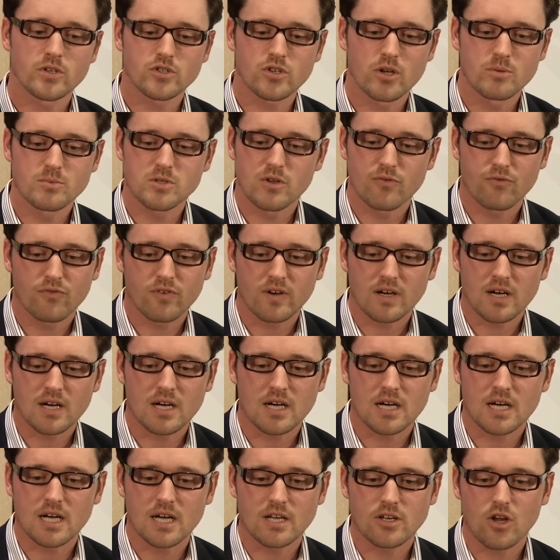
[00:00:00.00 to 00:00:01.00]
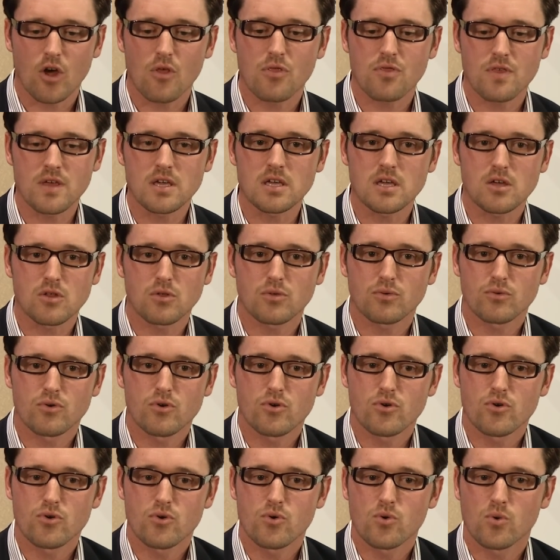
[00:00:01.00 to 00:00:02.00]
in terms of uh, you know thinking
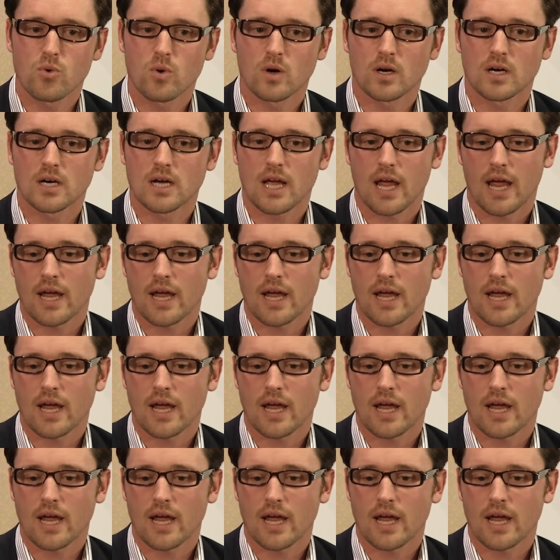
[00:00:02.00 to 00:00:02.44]
through uh,